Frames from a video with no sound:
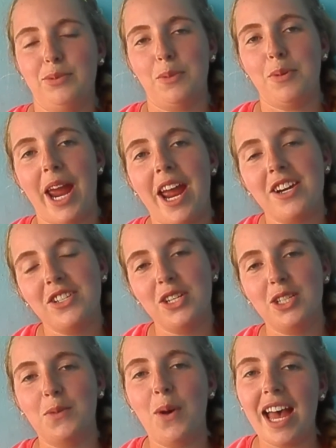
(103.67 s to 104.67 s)
Prepare to
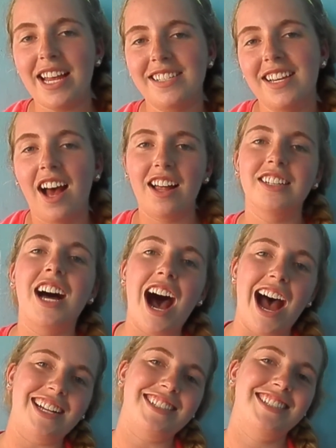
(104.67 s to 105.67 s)
sweat a
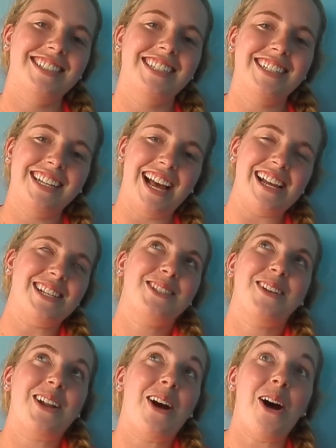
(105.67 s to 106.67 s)
lot. I
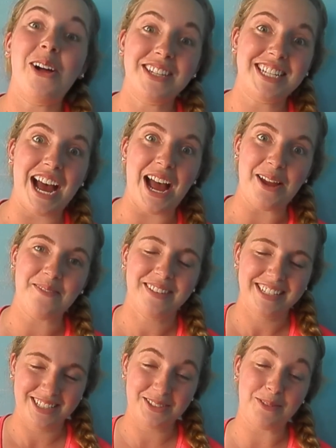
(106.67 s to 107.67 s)
sweat all the time.
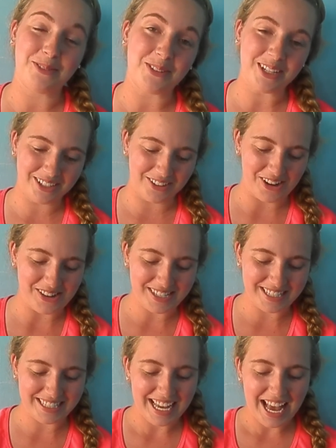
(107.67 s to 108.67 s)
It's really gross.
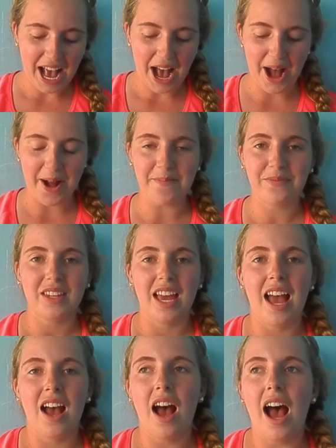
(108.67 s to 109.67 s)

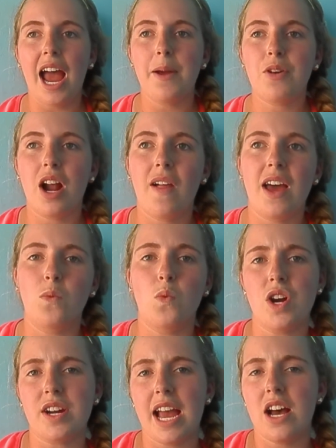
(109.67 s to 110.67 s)
I brought a lot of
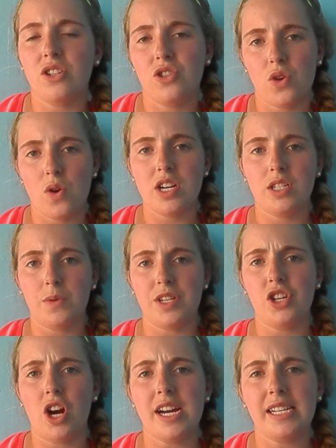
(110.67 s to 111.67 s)
workout shorts,
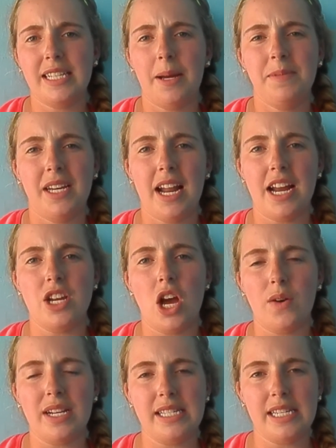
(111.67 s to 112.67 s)
which are accepted. I
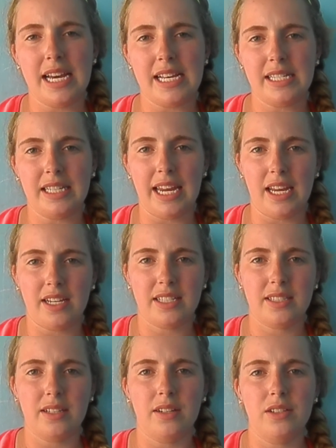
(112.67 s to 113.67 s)
know it says like
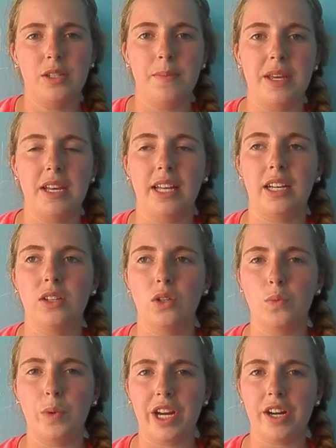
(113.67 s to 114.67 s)
it's to be like a
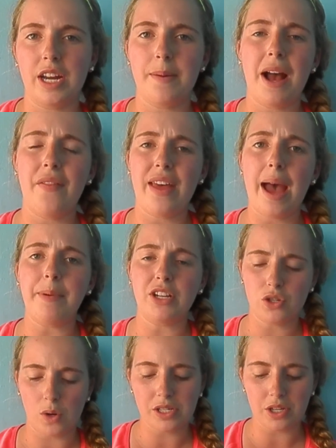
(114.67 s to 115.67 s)
little weary about that, but
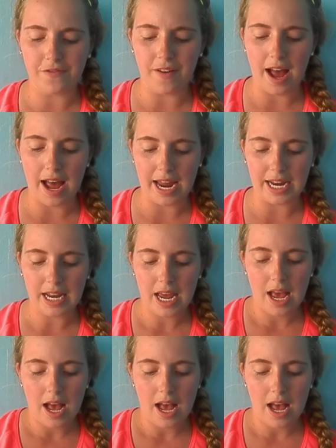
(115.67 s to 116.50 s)
shorts are fine.